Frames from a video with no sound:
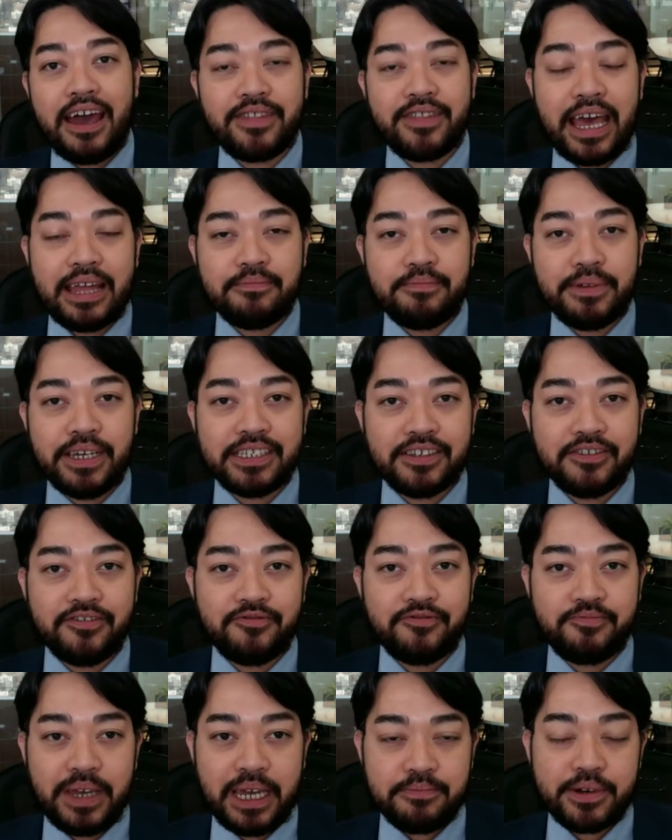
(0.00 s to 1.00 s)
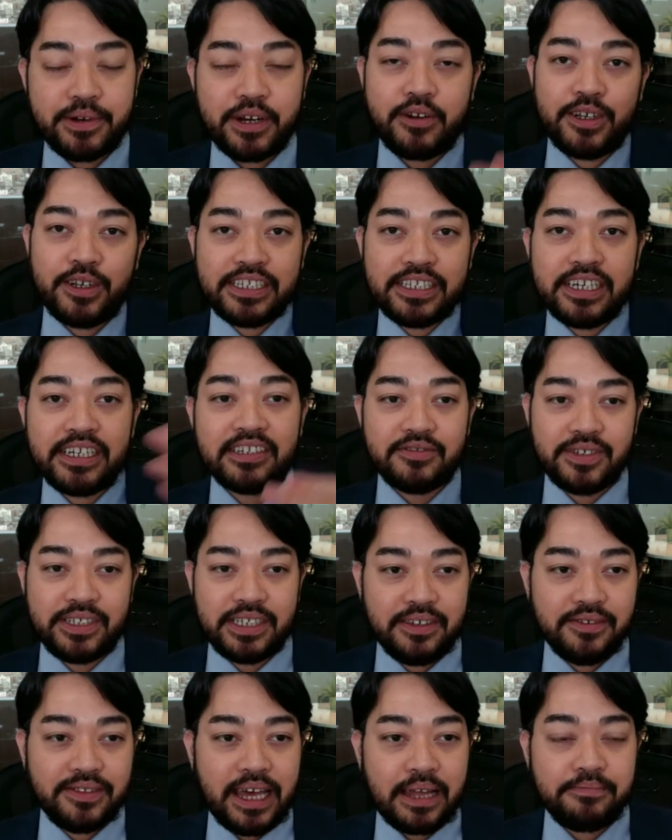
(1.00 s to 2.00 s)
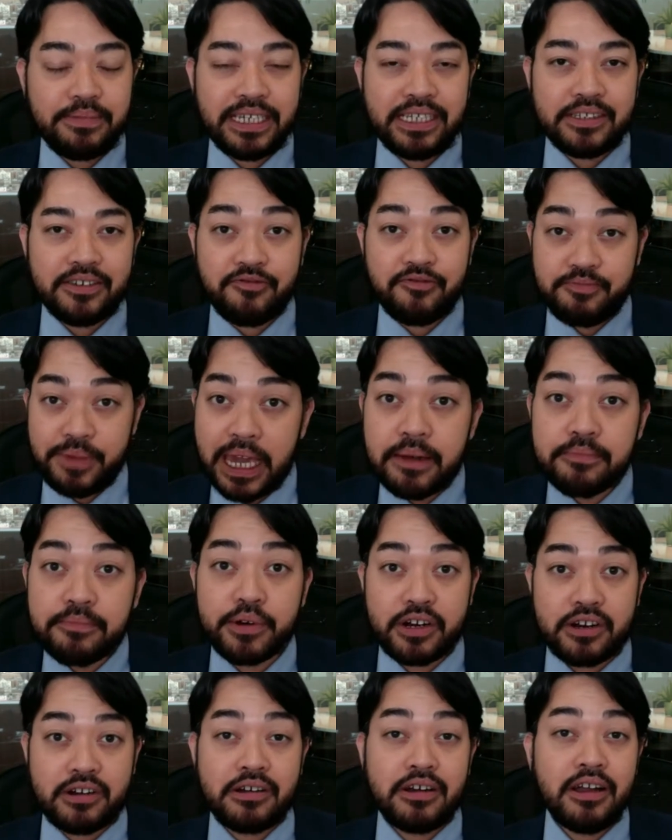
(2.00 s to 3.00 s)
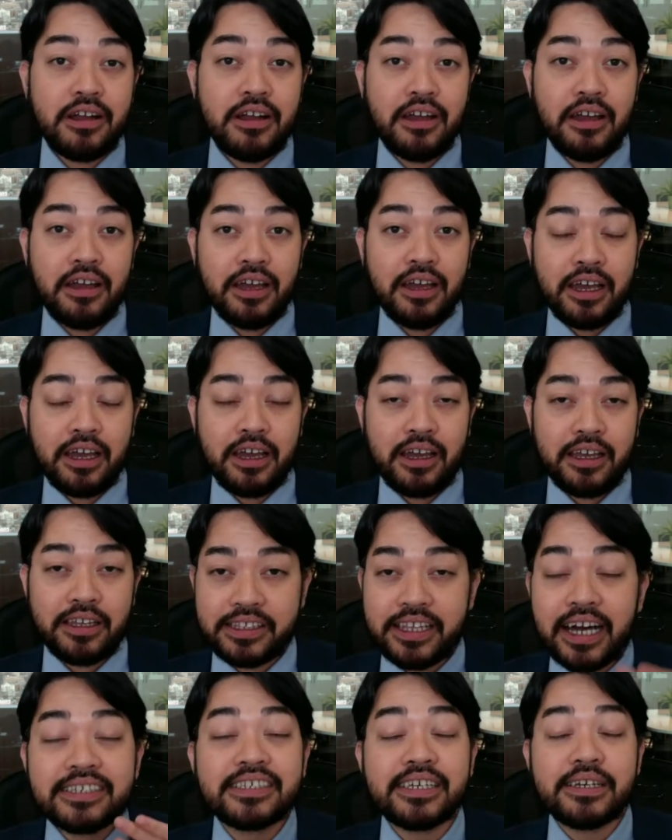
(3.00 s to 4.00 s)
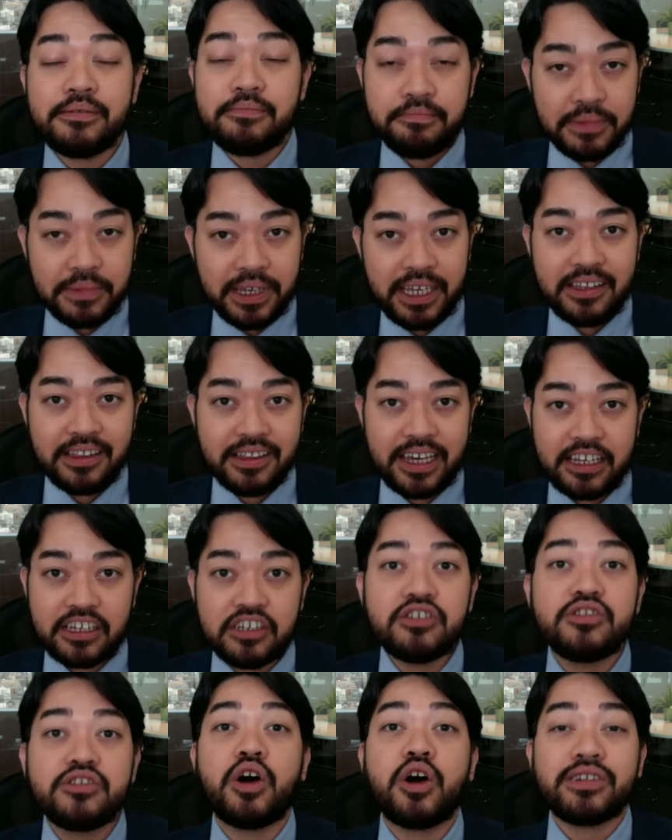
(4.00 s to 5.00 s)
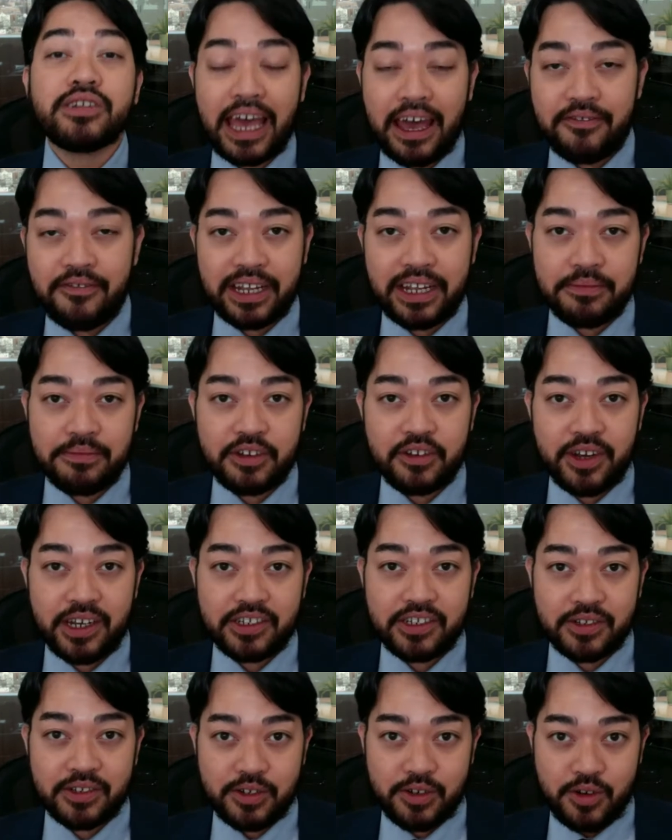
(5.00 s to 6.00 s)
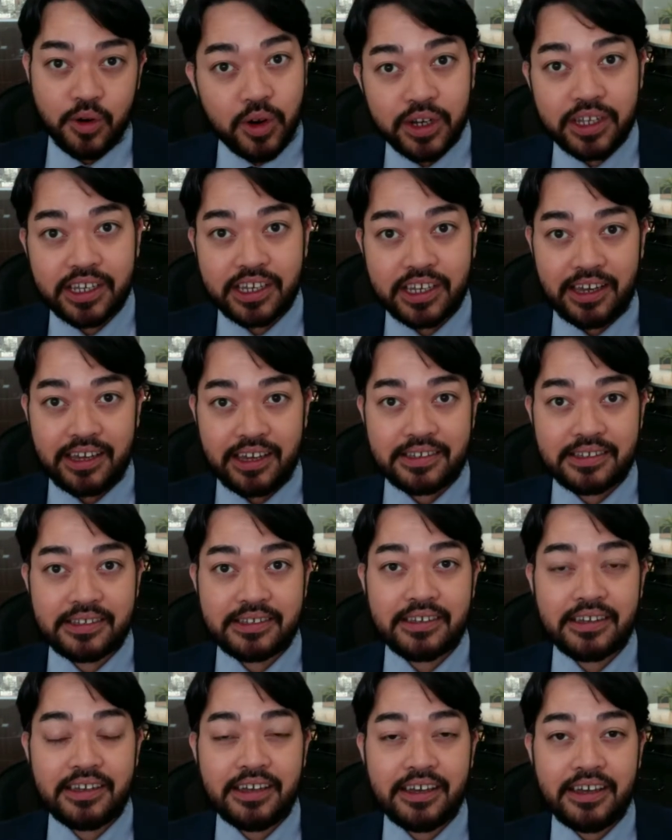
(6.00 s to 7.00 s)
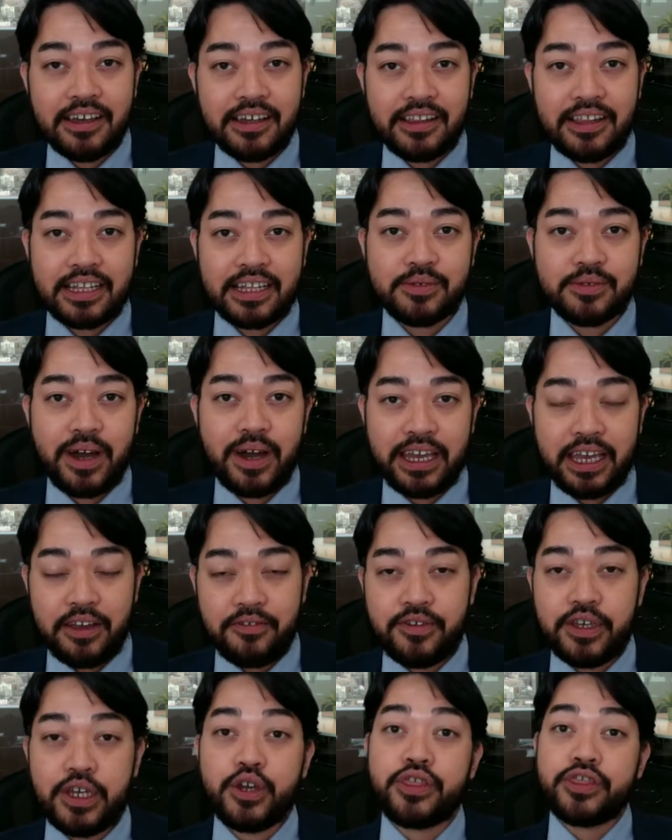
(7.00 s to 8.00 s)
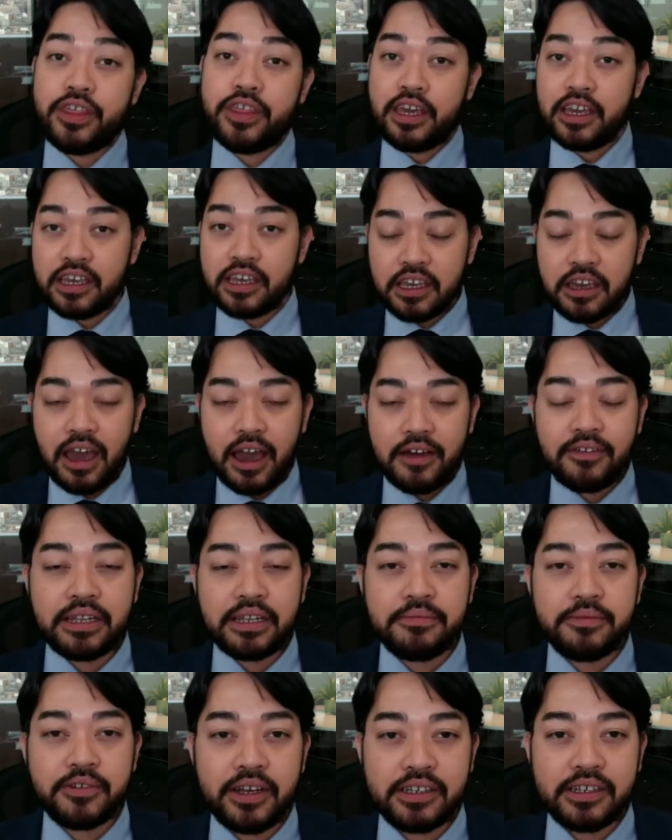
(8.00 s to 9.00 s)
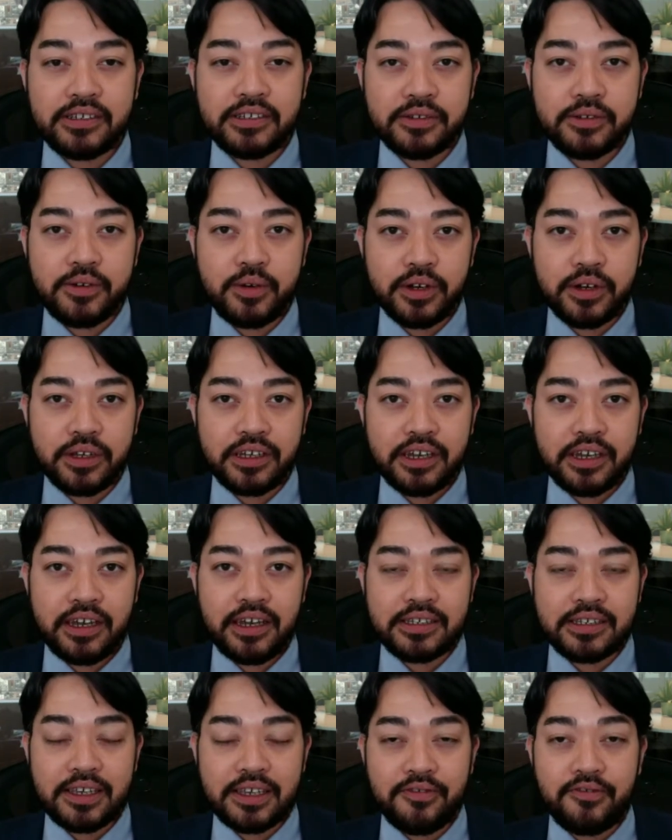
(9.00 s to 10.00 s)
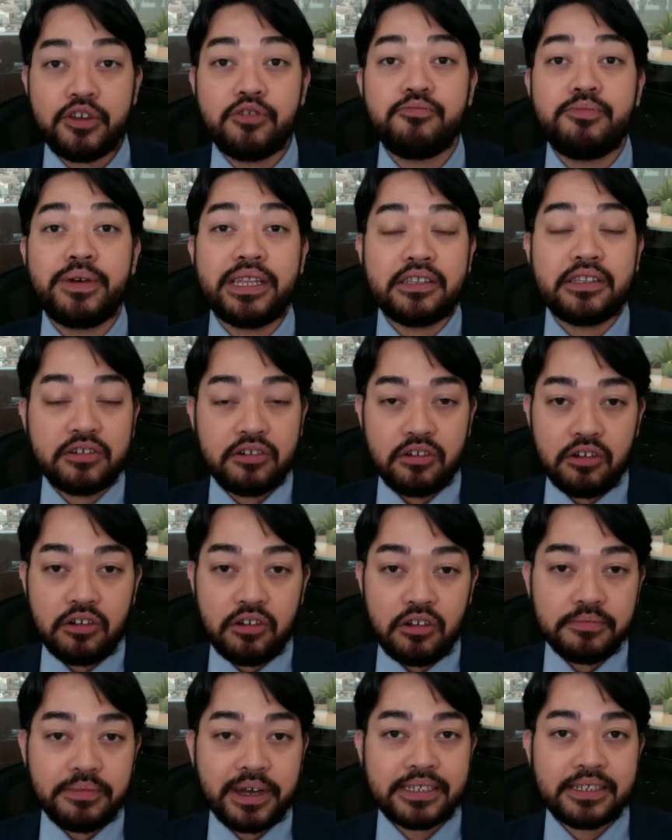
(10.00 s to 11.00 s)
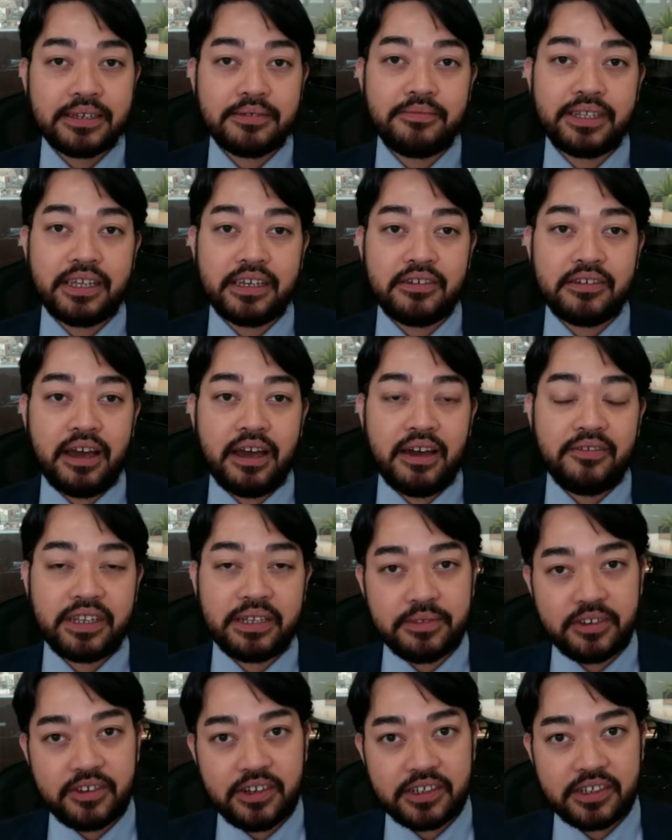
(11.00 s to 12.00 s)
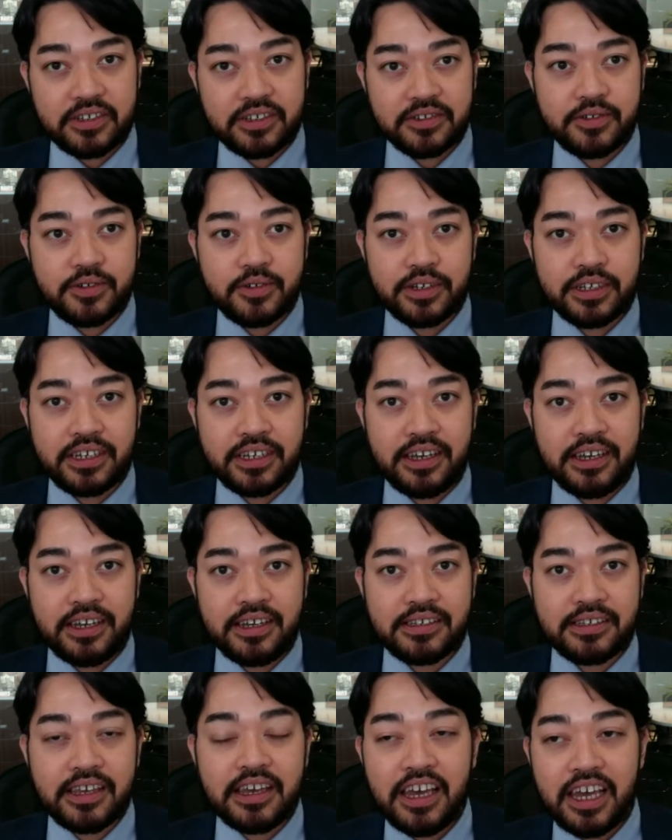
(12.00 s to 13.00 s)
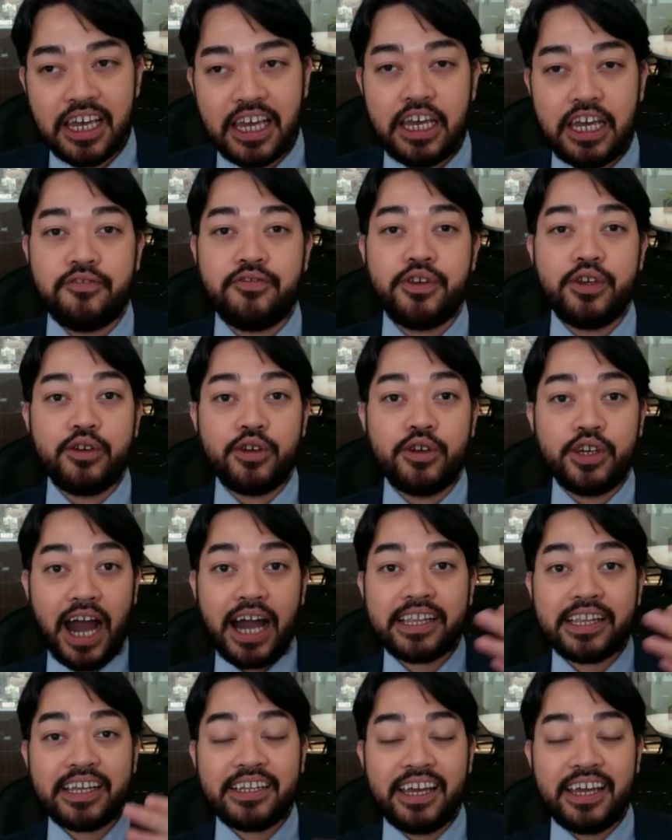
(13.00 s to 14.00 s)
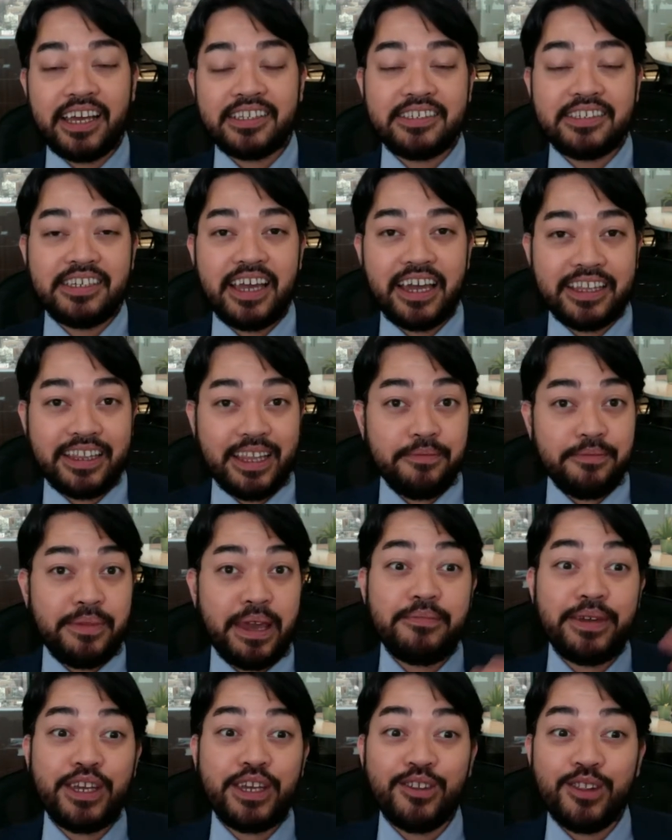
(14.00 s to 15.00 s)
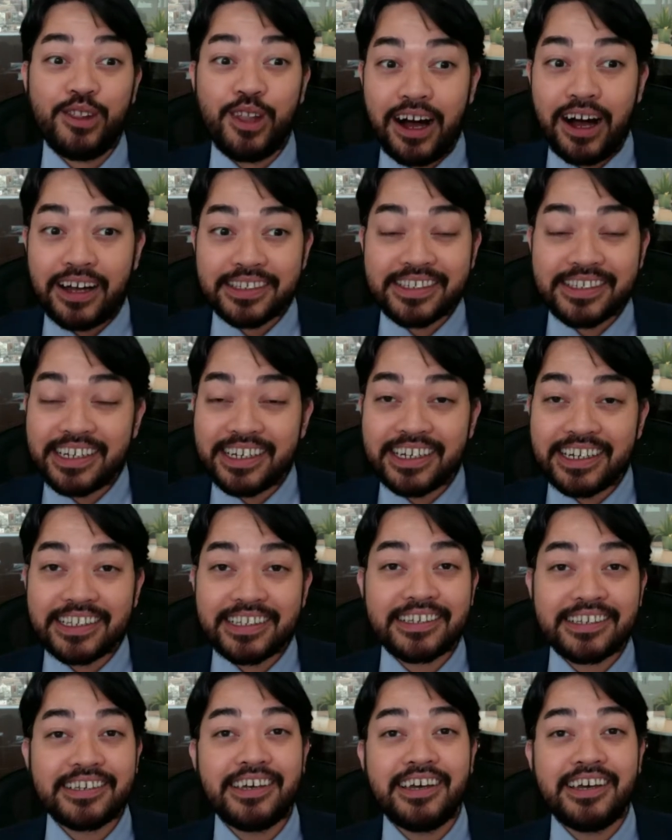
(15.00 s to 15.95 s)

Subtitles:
that piece of paper, or you didn't receive that piece of paper, it doesn't mean that you don't have an immigration court case. That's why if you think you have an immigration court case, if you've been told by someone that you have an immigration court case, if you got an NTA and then maybe you lost it,